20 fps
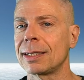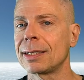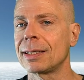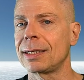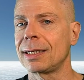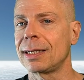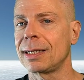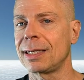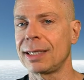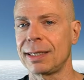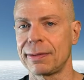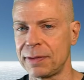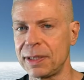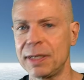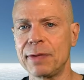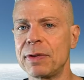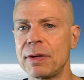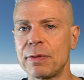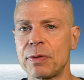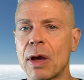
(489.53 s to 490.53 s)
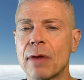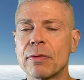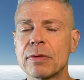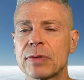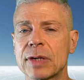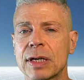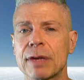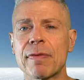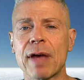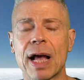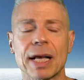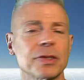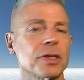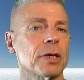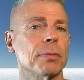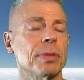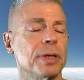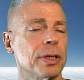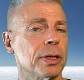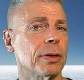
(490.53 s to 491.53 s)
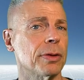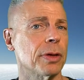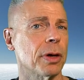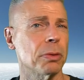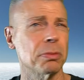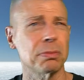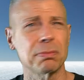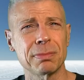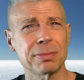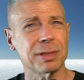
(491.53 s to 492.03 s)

if, even if you have a very fast computer, though,